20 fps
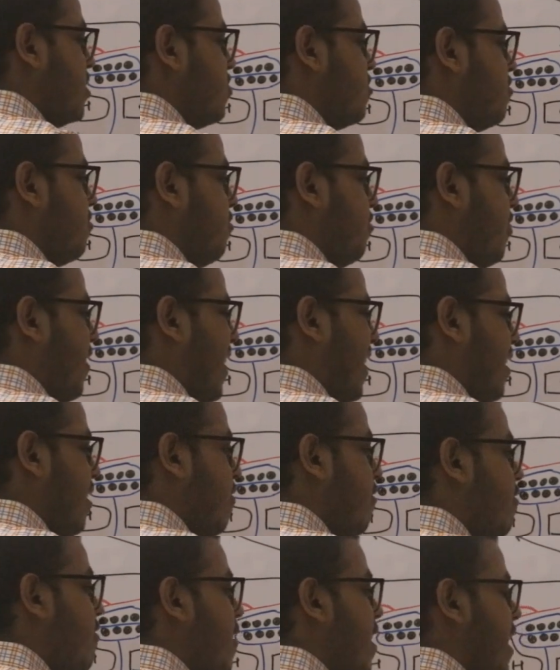is
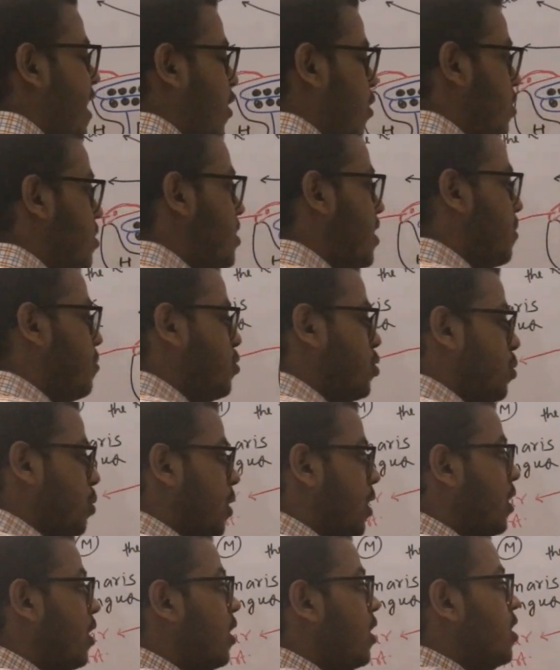very, very
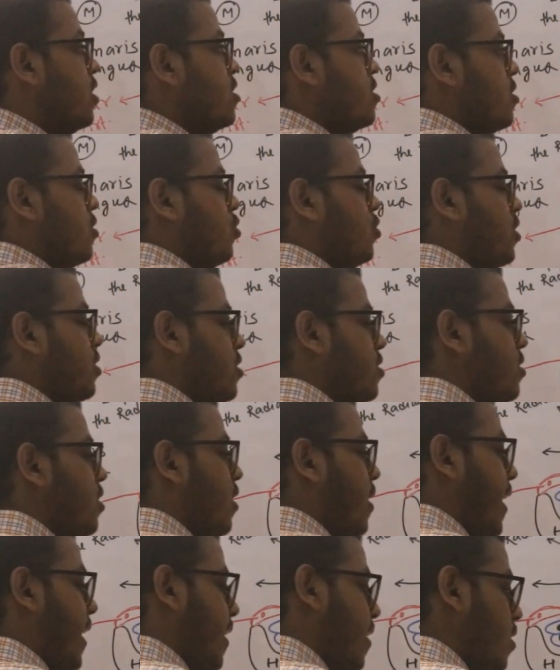conceptual. So this is
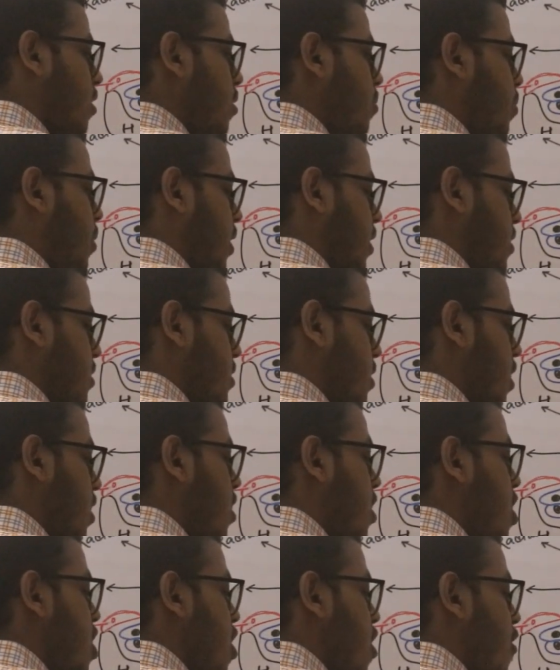the radial
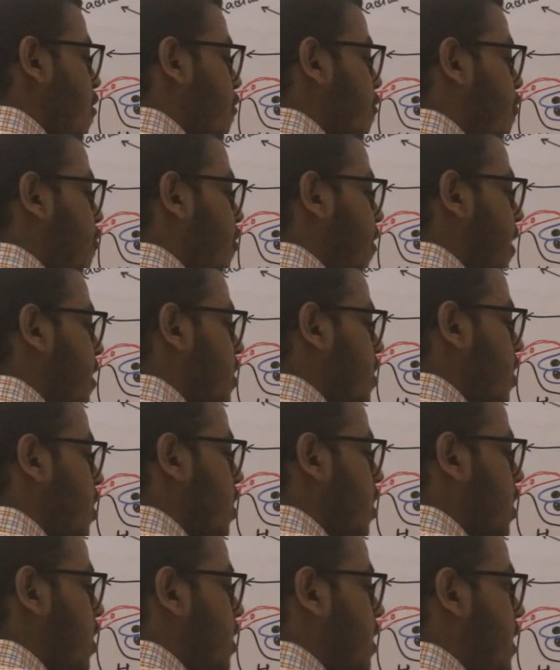bursa with
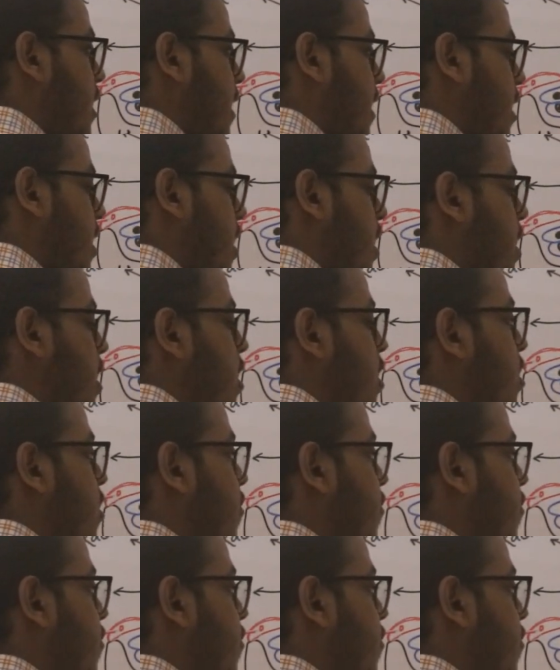the